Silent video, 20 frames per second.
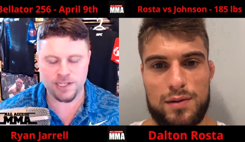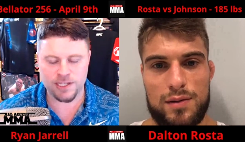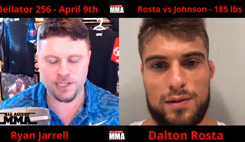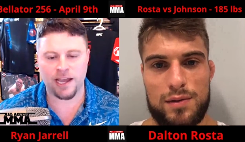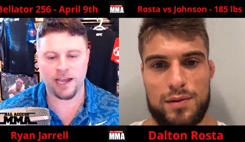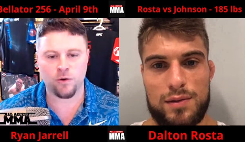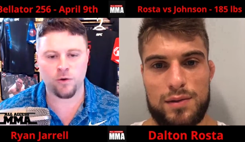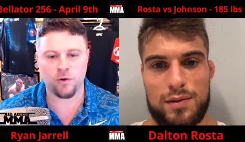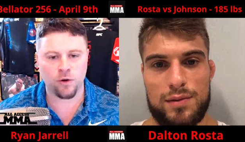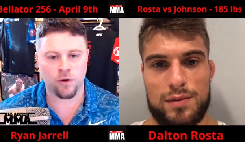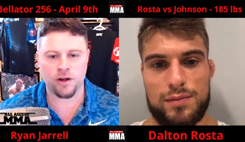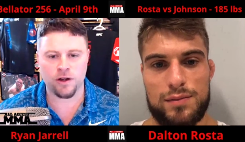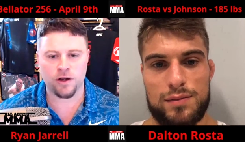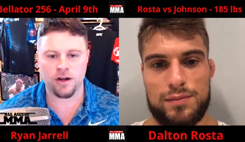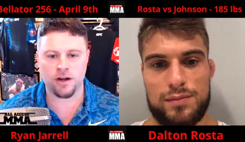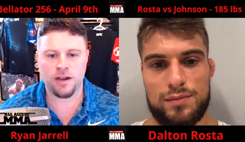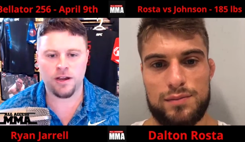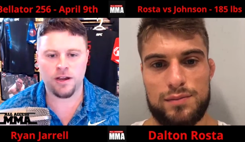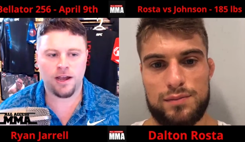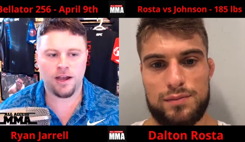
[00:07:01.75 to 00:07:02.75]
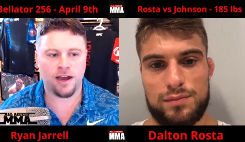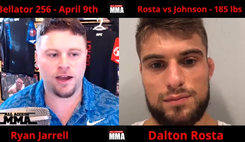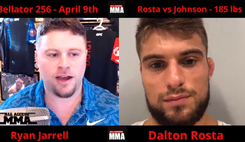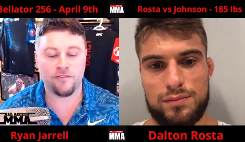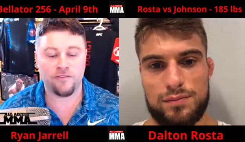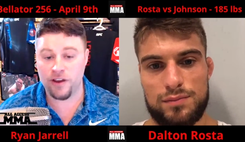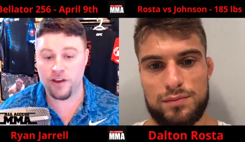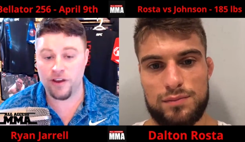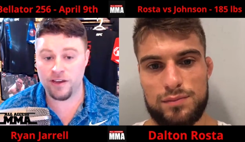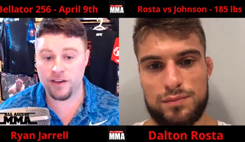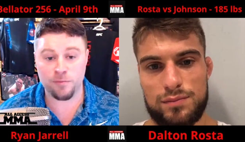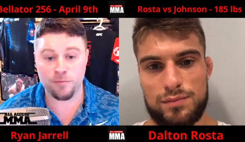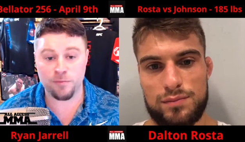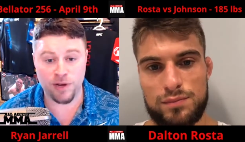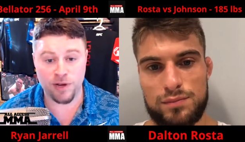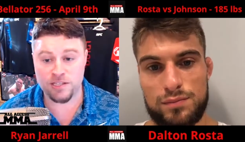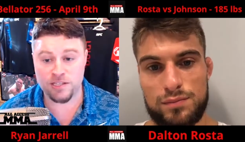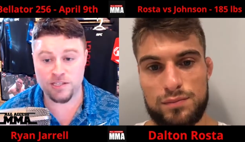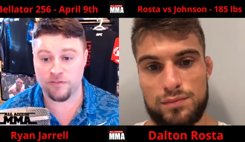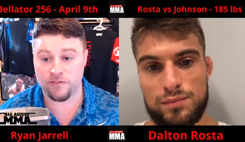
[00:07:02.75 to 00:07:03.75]
Speaker 1: Ty Gwerder. Uh, very
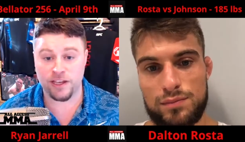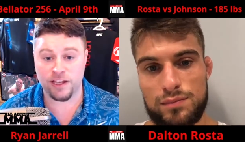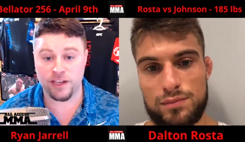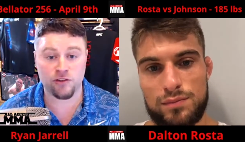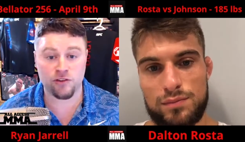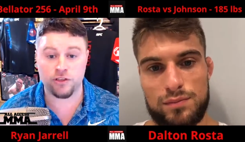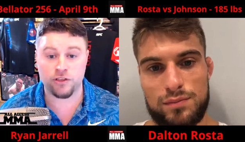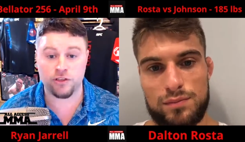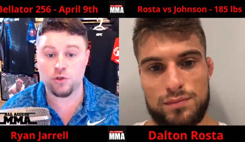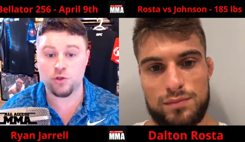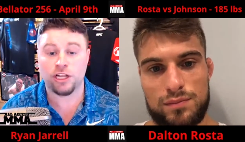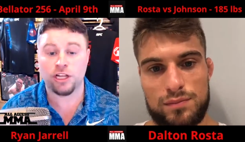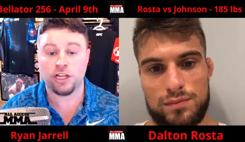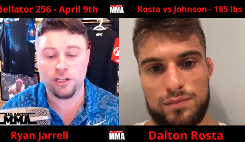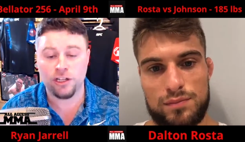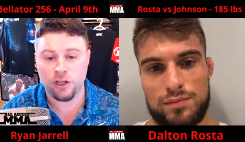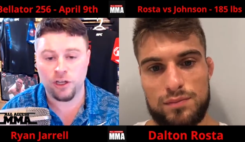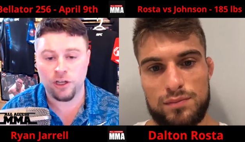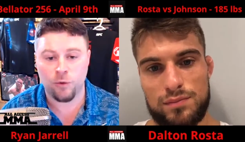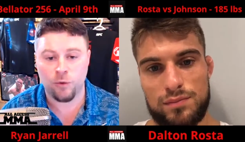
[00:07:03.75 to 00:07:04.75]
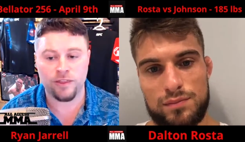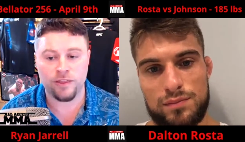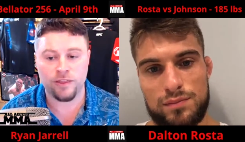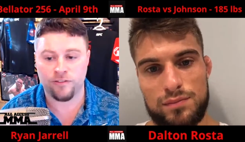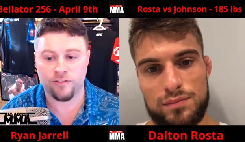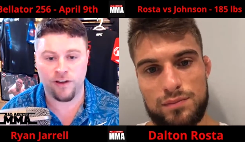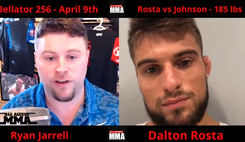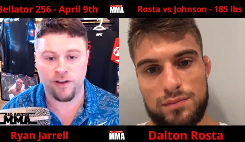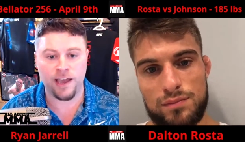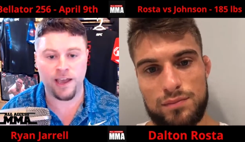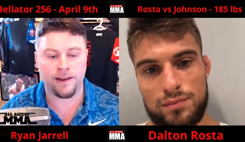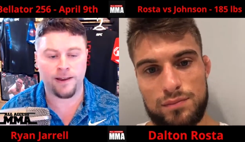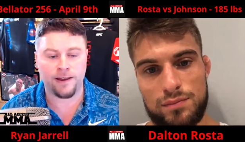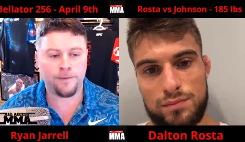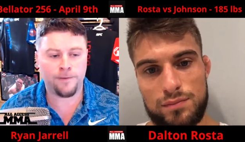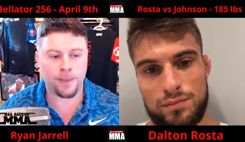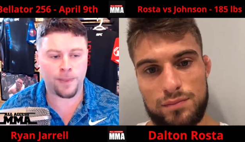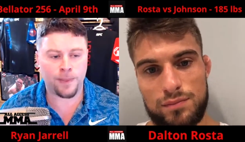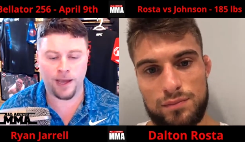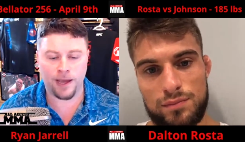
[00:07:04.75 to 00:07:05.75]
impressive victory. You clearly won the fight.
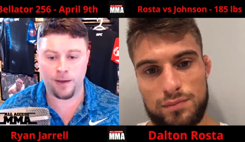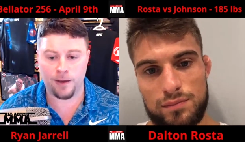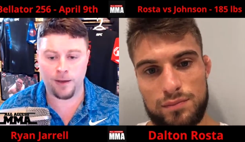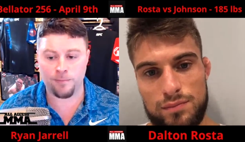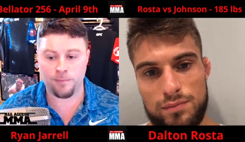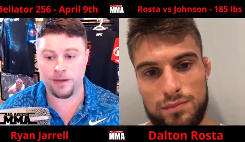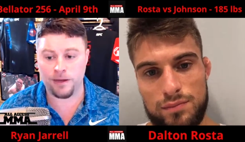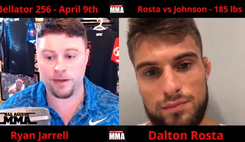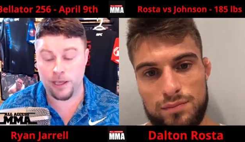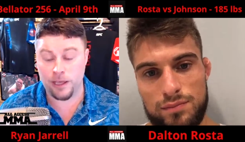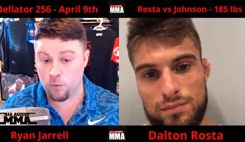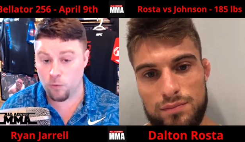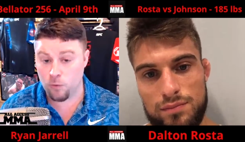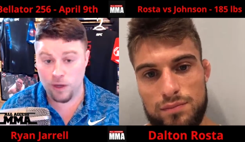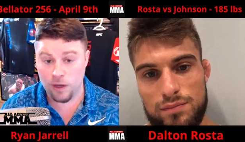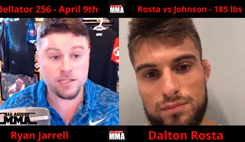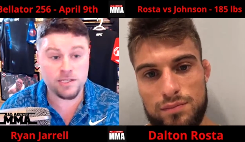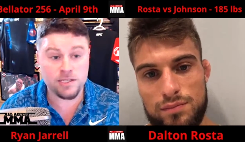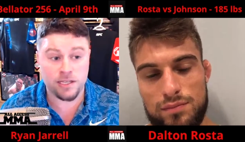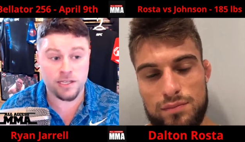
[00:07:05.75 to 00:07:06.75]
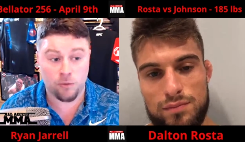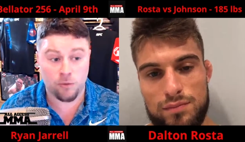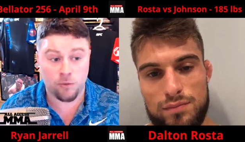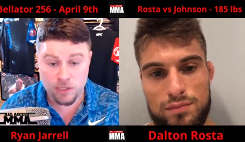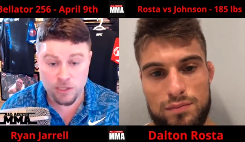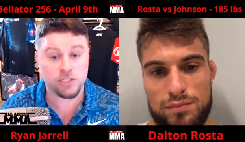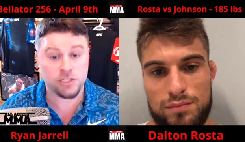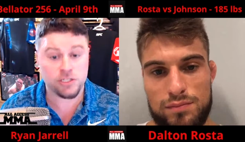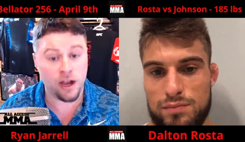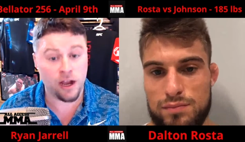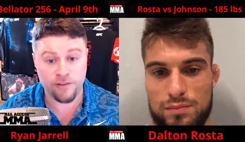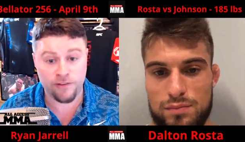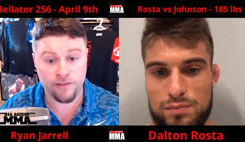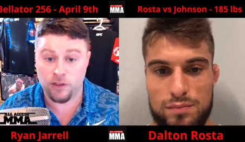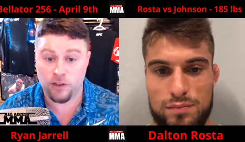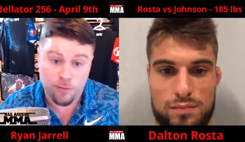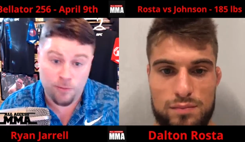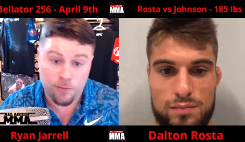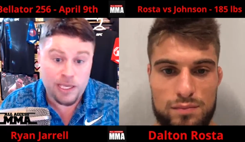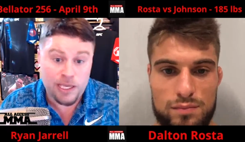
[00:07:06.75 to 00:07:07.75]
Um, it was it was a dogfight
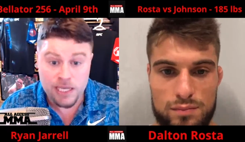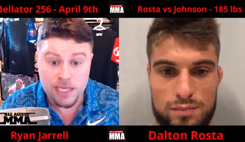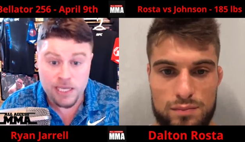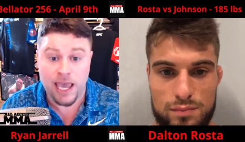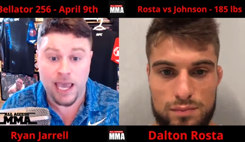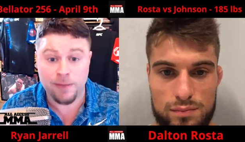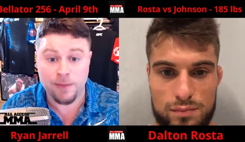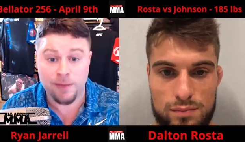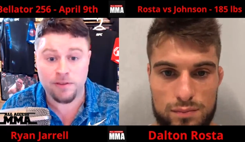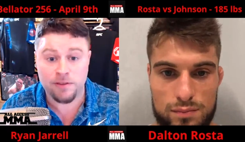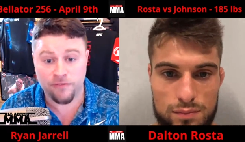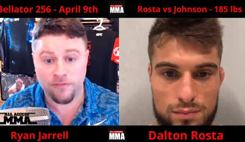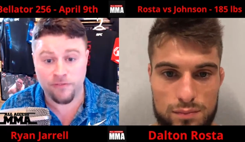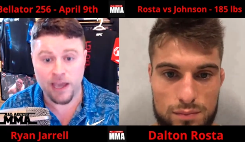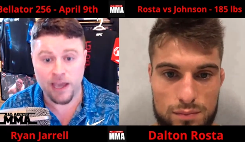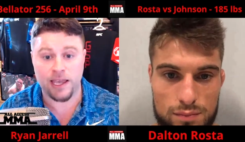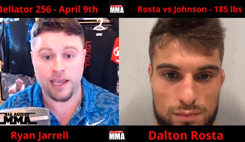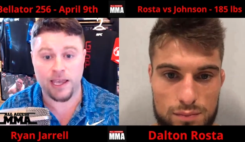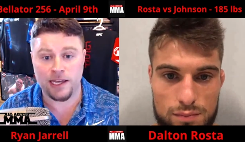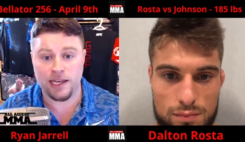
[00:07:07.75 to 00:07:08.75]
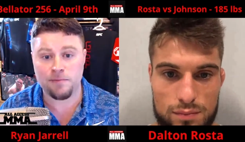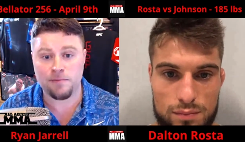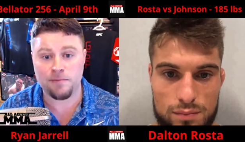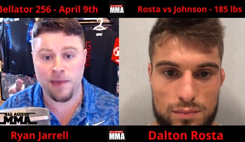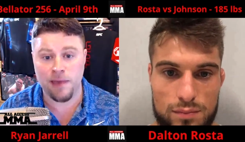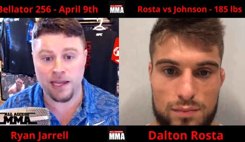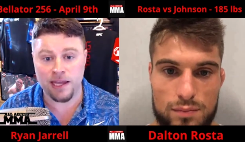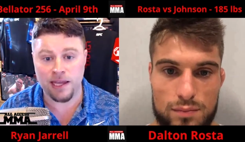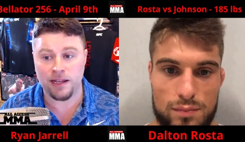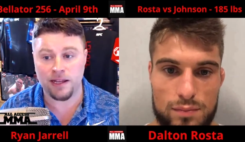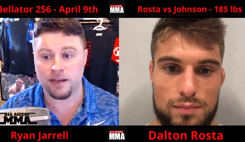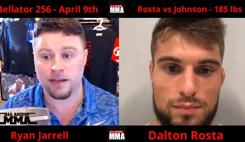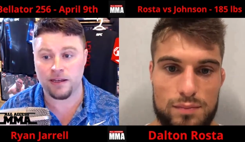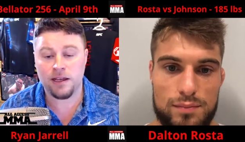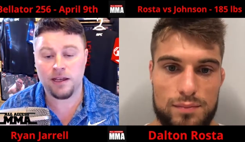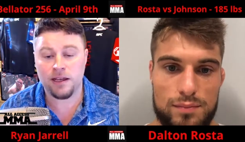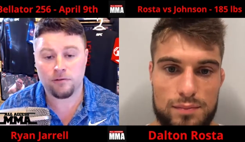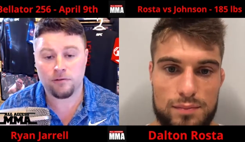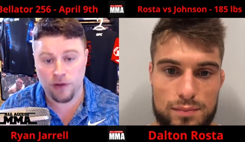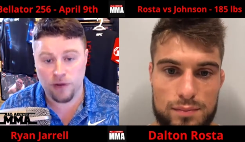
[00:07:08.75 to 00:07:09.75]
though. I mean, he came to fight and he made it
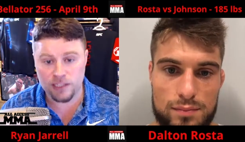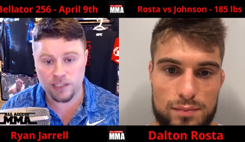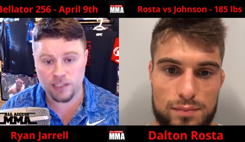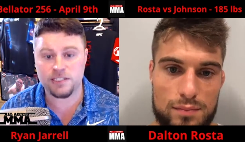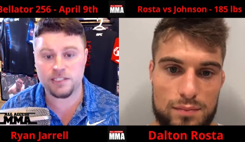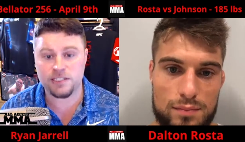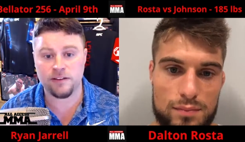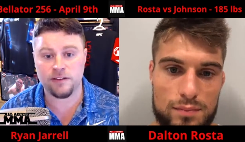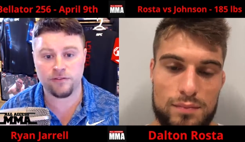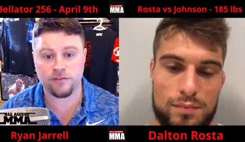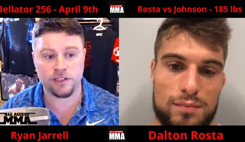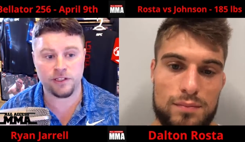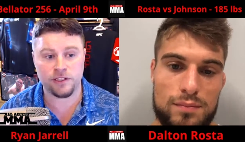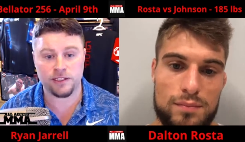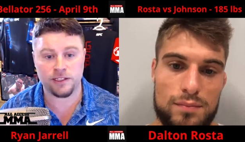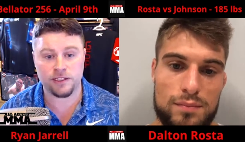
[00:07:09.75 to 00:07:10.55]
relatively